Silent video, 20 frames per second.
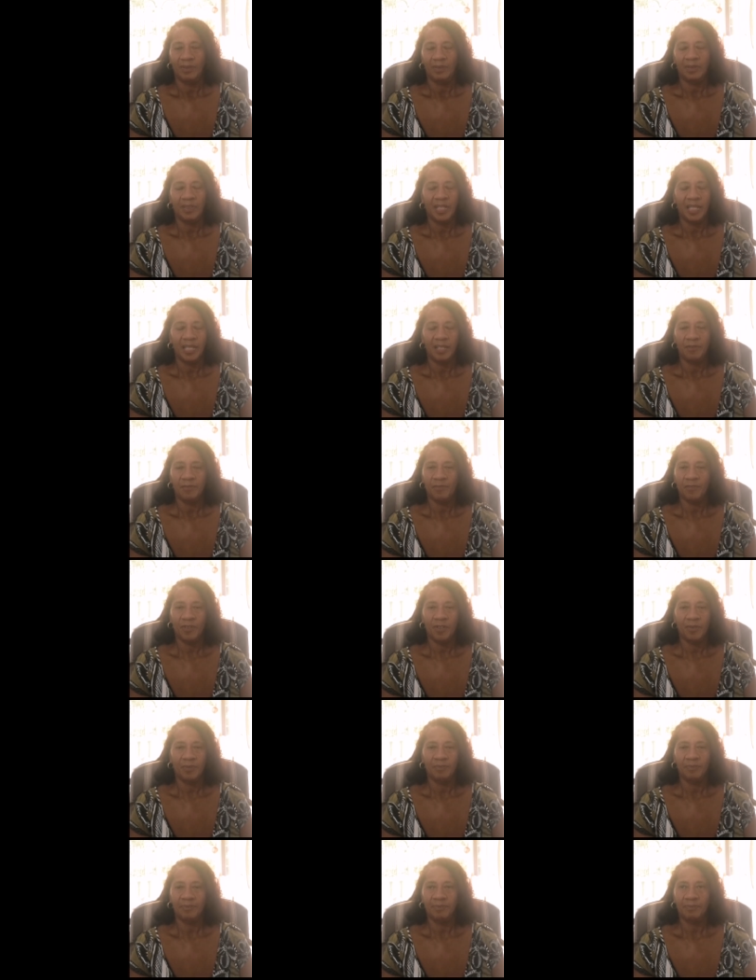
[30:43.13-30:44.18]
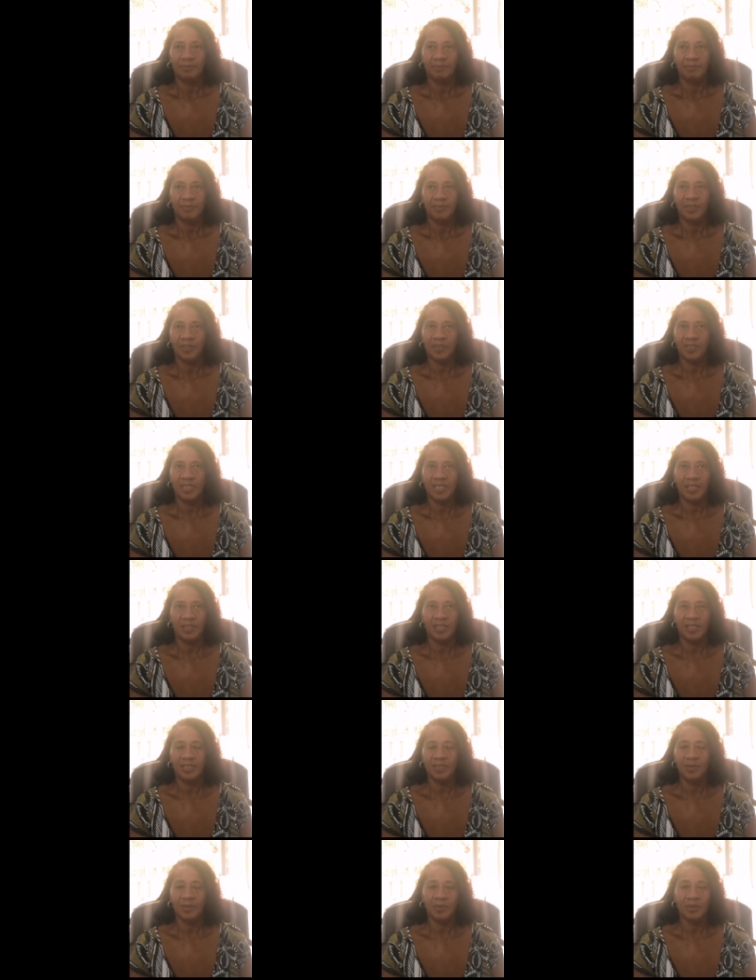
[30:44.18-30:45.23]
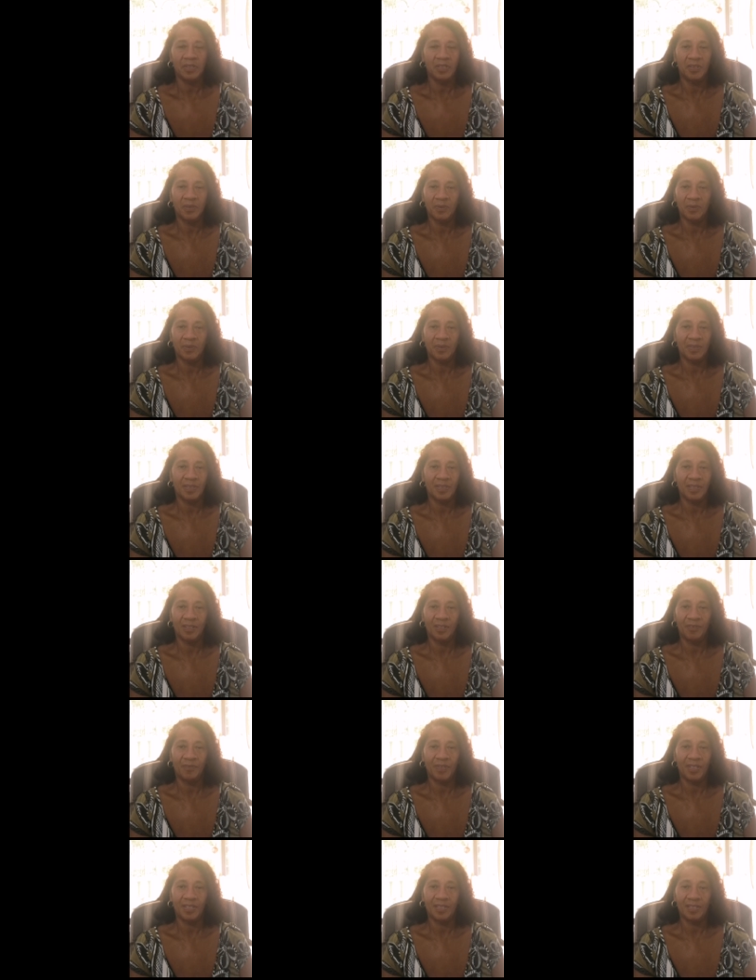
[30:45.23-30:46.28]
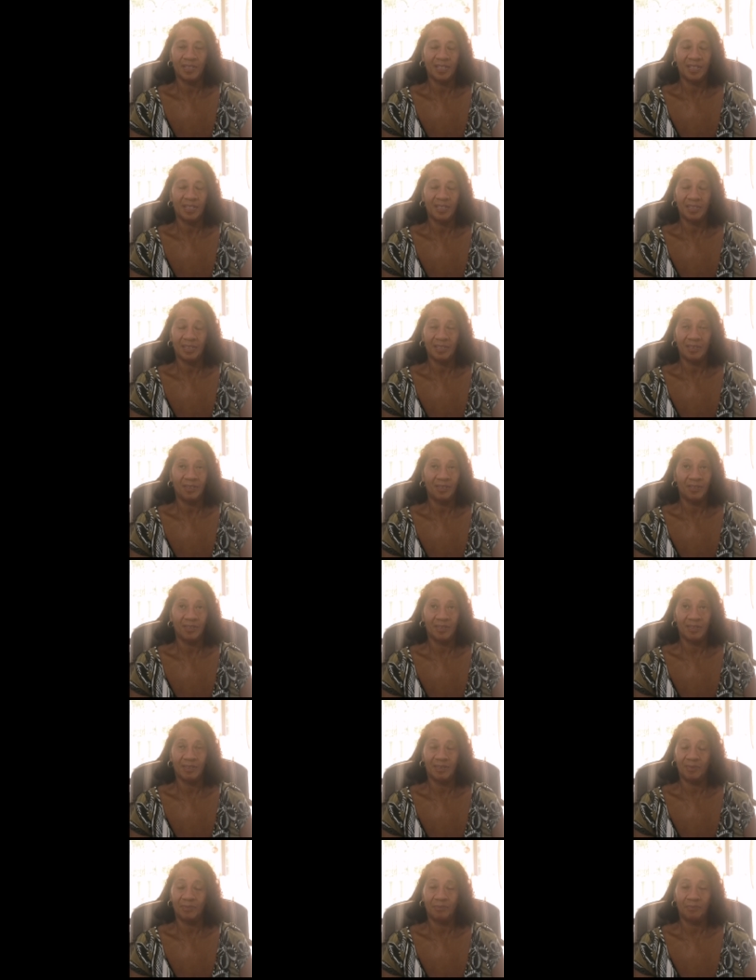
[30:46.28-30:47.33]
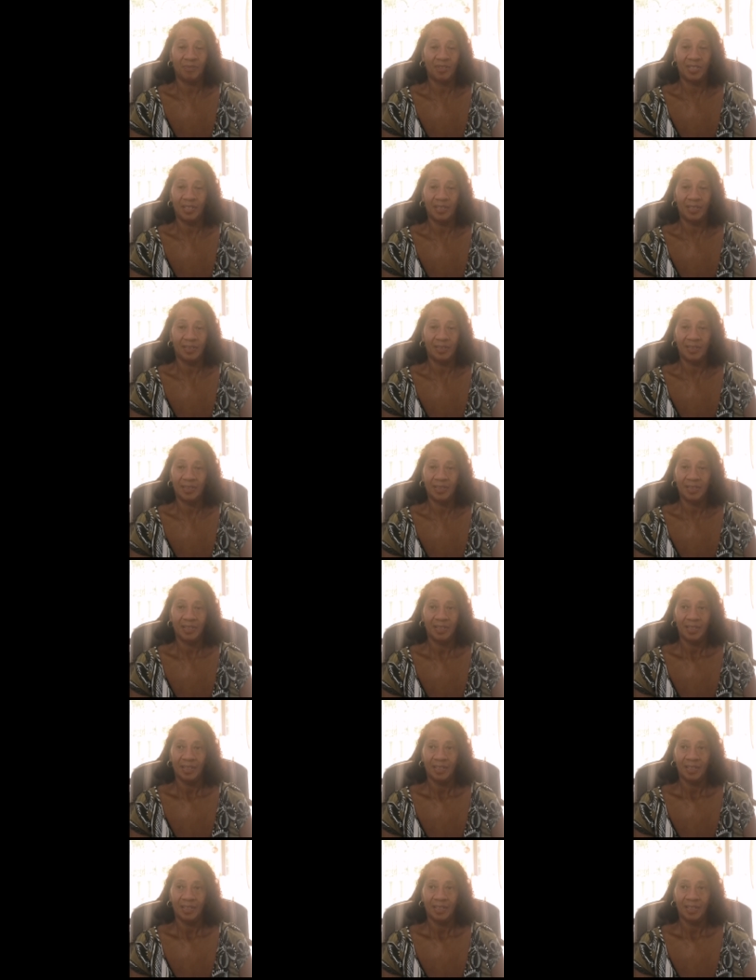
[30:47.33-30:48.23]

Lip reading: They're from, like I said, this door-to-door service is just brilliant.